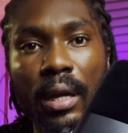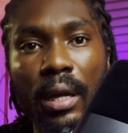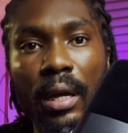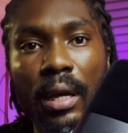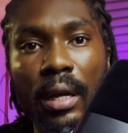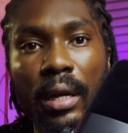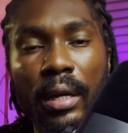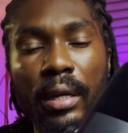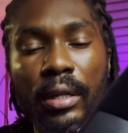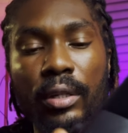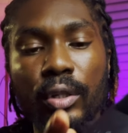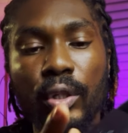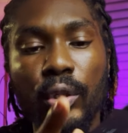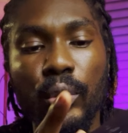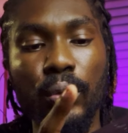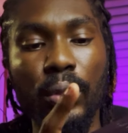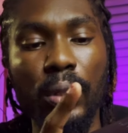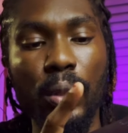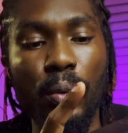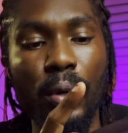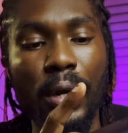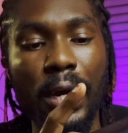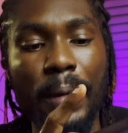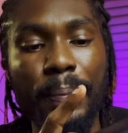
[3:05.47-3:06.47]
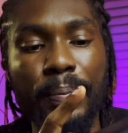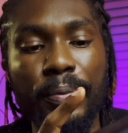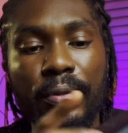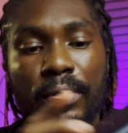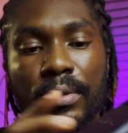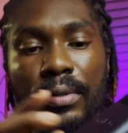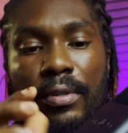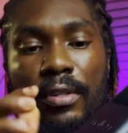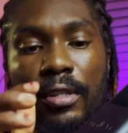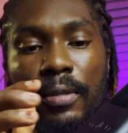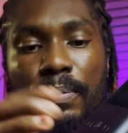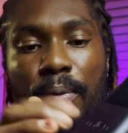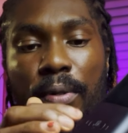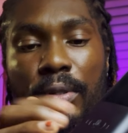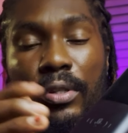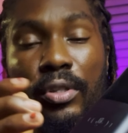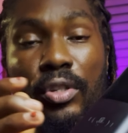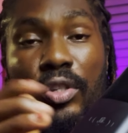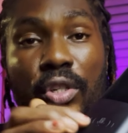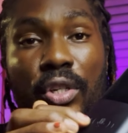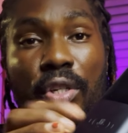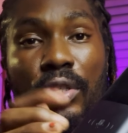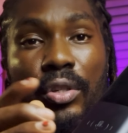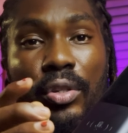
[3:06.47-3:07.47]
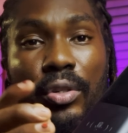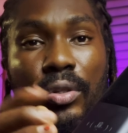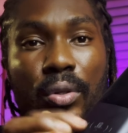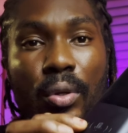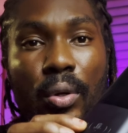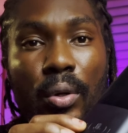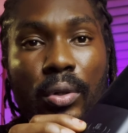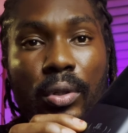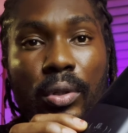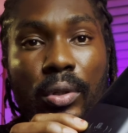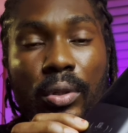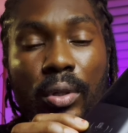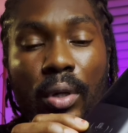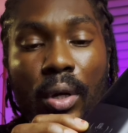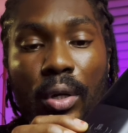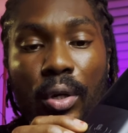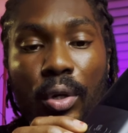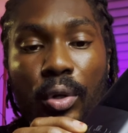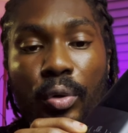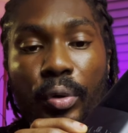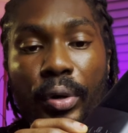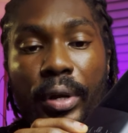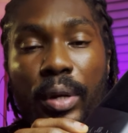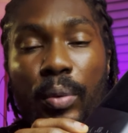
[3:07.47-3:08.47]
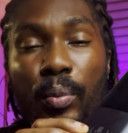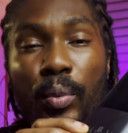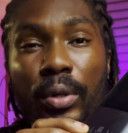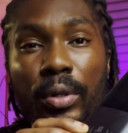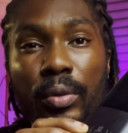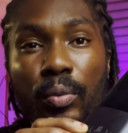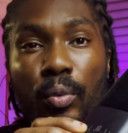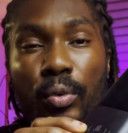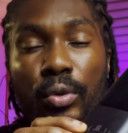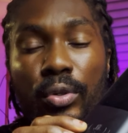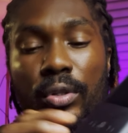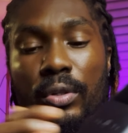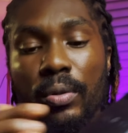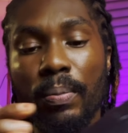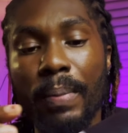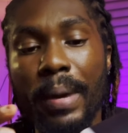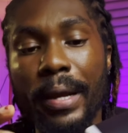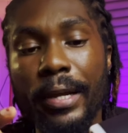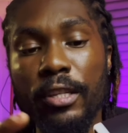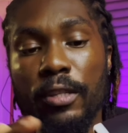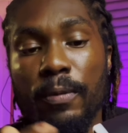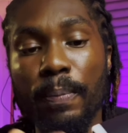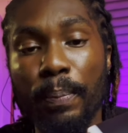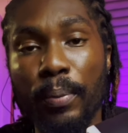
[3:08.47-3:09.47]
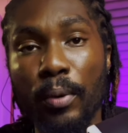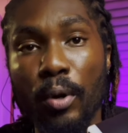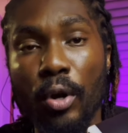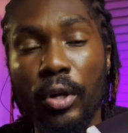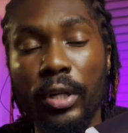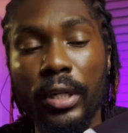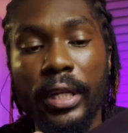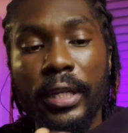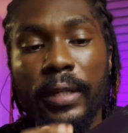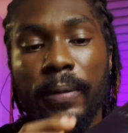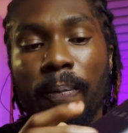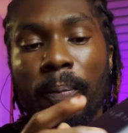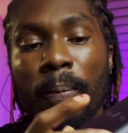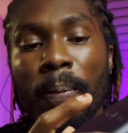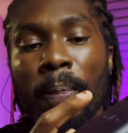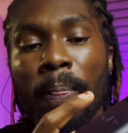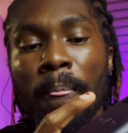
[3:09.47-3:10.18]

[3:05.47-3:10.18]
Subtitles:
and usually what happens is this button changes its color green once the mic is plugged in.